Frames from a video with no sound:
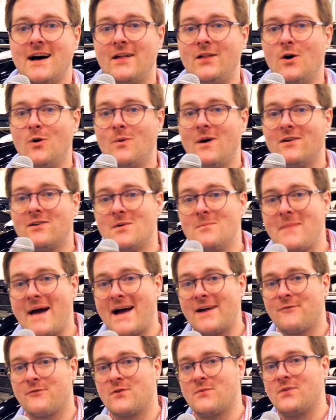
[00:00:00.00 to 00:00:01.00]
Hello, welcome
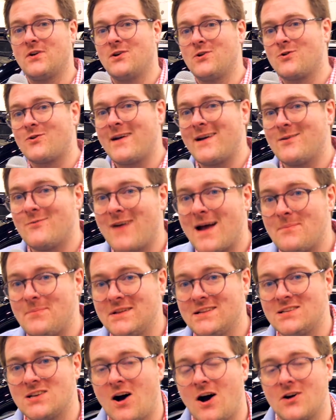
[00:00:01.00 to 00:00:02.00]
back from the Grand
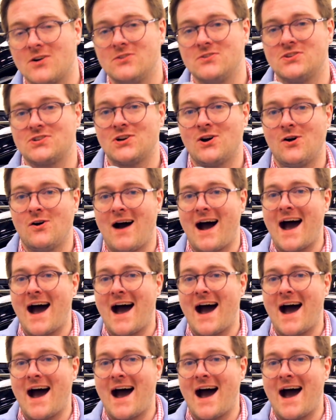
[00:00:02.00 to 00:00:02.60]
Rapids Auto Show.